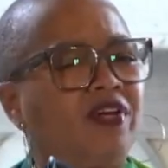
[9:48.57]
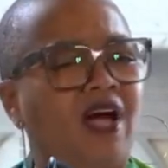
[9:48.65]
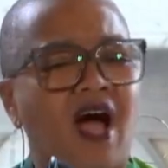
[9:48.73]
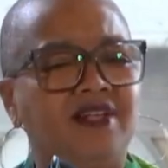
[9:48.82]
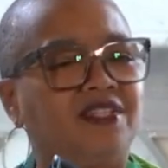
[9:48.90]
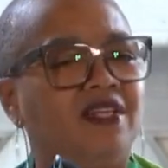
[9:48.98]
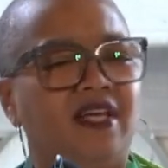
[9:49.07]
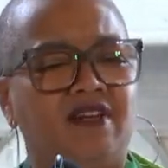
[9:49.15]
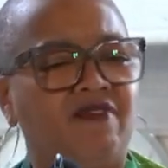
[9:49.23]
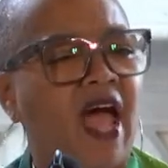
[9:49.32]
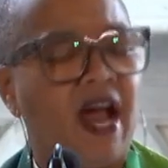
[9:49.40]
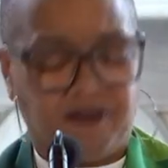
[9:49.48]
the continent
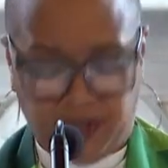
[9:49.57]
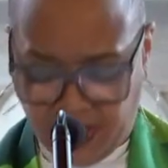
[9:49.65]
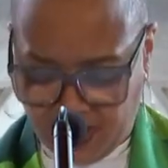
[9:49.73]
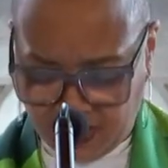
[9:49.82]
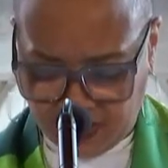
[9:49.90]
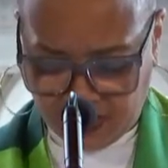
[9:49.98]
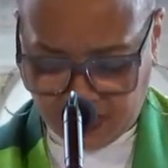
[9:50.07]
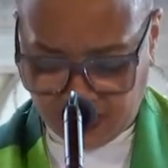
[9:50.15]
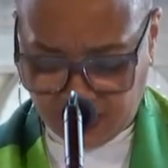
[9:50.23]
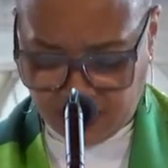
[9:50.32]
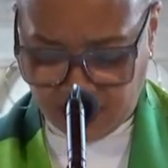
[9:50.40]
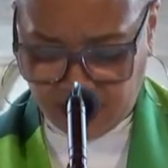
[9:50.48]
of Africa,
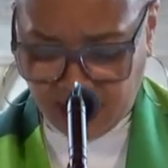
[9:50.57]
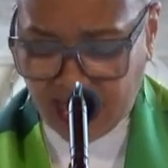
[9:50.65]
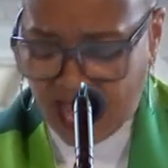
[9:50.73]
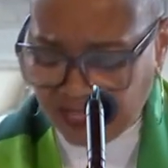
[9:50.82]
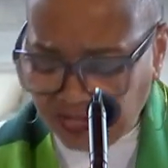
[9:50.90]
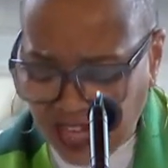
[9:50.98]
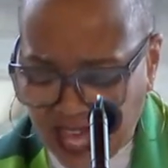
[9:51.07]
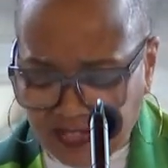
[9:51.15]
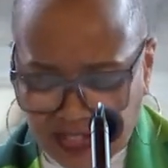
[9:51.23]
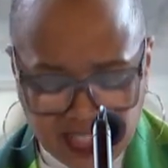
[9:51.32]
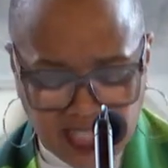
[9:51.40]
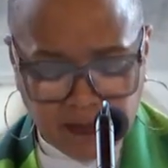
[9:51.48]
and then
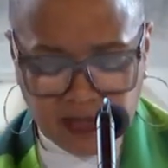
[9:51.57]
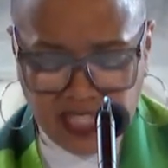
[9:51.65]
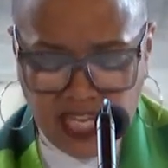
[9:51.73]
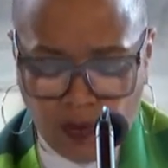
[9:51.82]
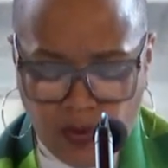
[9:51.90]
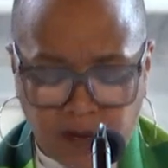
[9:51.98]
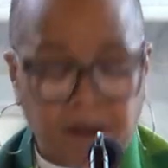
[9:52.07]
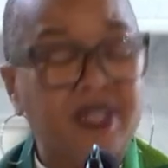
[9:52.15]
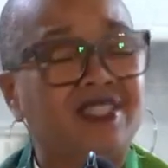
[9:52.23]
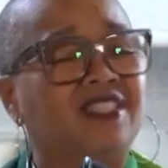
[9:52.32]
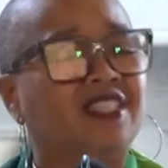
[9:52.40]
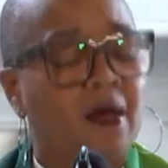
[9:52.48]
the subsequent
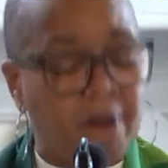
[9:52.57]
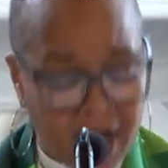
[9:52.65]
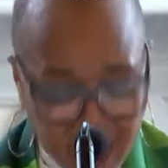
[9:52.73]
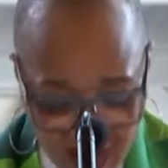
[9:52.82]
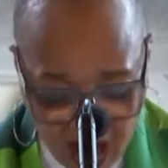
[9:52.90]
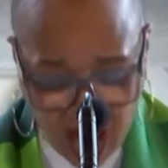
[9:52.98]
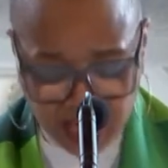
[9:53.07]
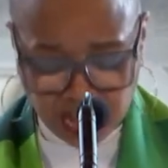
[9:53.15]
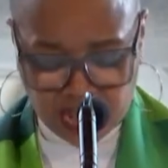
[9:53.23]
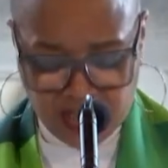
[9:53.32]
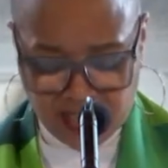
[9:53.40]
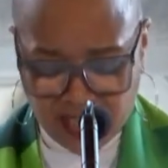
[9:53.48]
but
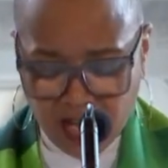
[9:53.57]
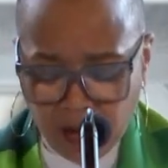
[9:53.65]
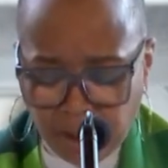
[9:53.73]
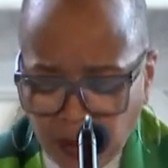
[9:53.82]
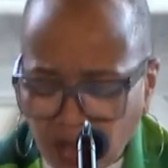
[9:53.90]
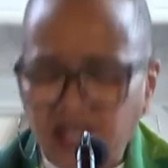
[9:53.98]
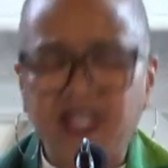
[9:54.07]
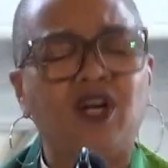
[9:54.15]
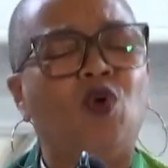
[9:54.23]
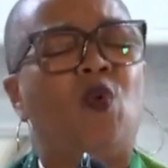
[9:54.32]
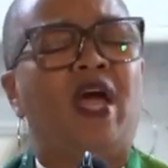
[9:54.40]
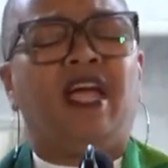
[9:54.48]
subconscious pulling
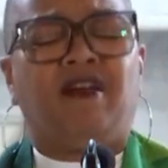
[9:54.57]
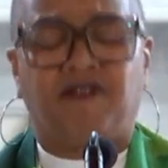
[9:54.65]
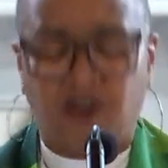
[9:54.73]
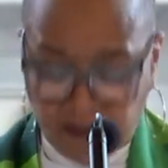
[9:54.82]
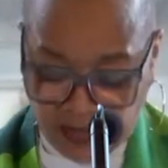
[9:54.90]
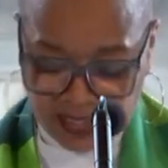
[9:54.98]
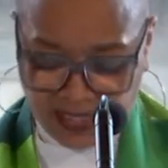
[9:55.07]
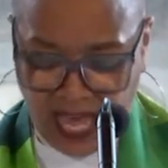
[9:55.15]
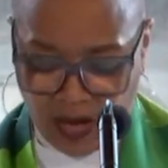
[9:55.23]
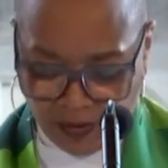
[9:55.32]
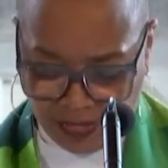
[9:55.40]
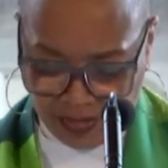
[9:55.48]
away from the
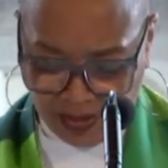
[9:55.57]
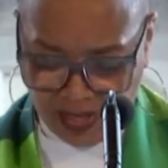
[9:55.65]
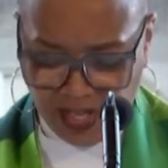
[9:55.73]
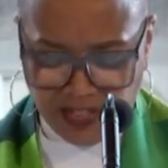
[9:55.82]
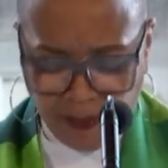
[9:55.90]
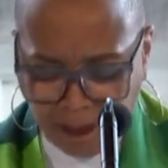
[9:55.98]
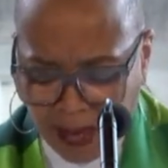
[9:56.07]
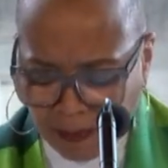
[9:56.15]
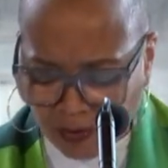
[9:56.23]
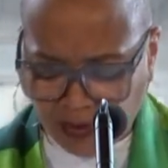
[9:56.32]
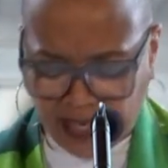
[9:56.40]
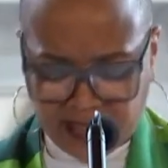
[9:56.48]
South, the
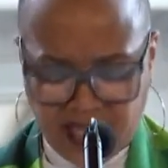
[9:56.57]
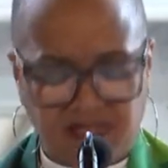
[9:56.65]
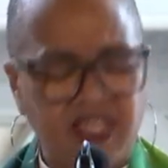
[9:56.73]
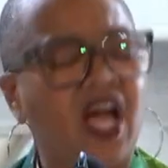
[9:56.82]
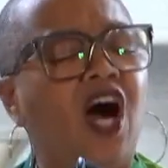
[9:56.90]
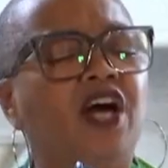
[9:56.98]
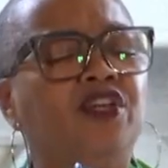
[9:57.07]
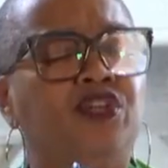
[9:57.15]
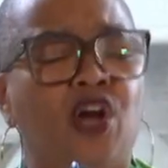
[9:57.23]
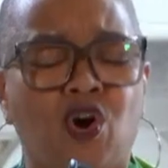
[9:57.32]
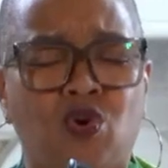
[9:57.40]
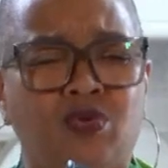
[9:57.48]
memories and the
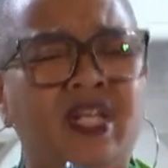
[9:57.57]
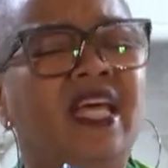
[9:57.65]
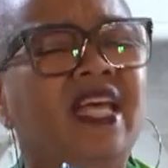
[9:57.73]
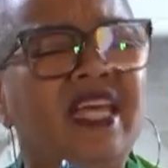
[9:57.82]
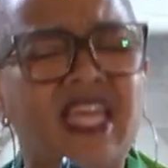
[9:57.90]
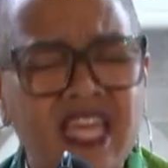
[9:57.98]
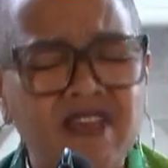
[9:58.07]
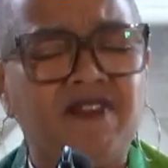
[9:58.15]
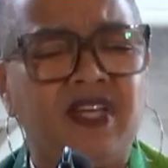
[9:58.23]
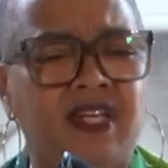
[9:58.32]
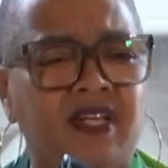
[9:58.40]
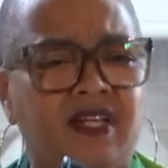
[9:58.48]
unknown,
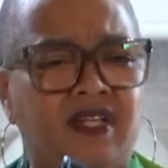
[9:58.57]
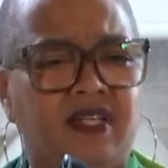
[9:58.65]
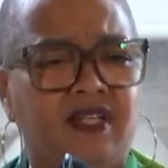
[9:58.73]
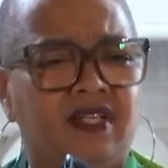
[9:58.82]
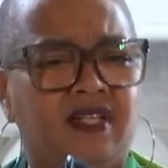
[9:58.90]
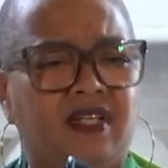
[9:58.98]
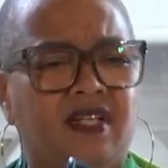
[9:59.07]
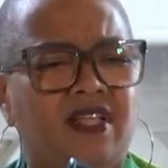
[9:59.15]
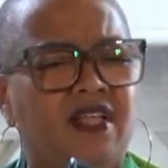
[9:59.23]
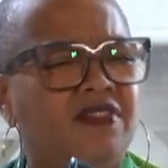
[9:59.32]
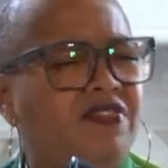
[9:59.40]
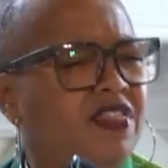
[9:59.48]
even
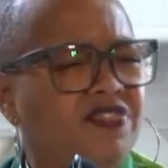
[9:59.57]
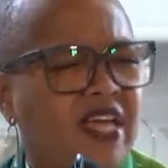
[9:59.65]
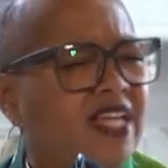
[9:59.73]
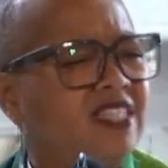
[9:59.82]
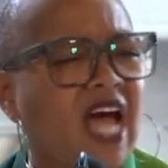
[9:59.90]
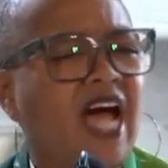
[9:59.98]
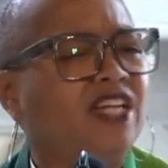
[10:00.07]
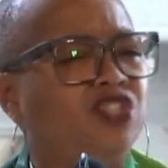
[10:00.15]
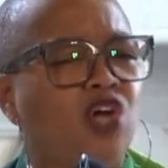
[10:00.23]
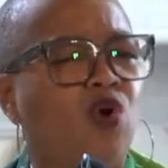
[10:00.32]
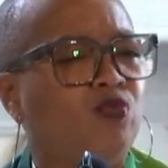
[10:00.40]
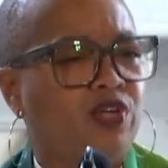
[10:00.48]
the things I
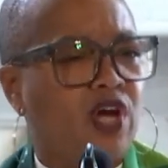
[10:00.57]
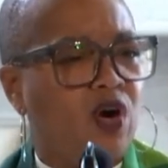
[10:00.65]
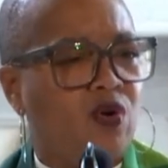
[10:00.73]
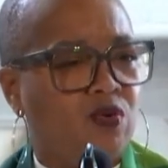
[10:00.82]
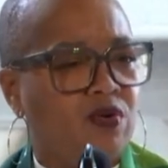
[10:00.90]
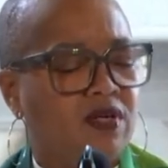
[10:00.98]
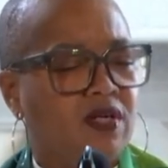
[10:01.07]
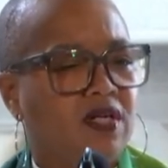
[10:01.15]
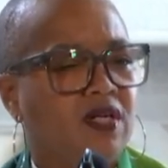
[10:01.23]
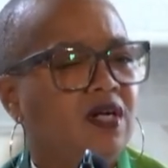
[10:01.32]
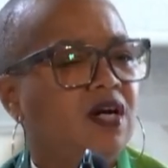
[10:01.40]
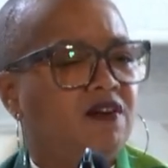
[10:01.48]
don't know
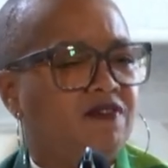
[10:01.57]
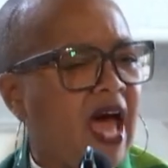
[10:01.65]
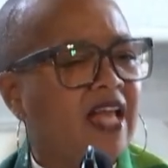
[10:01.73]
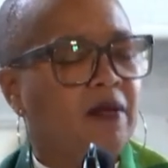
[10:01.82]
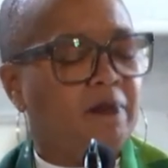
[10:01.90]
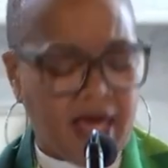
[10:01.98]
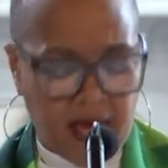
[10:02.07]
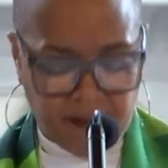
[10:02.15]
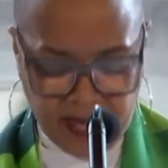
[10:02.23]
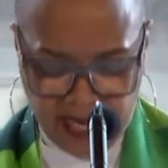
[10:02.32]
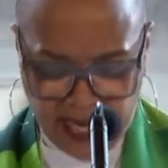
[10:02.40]
of Alabama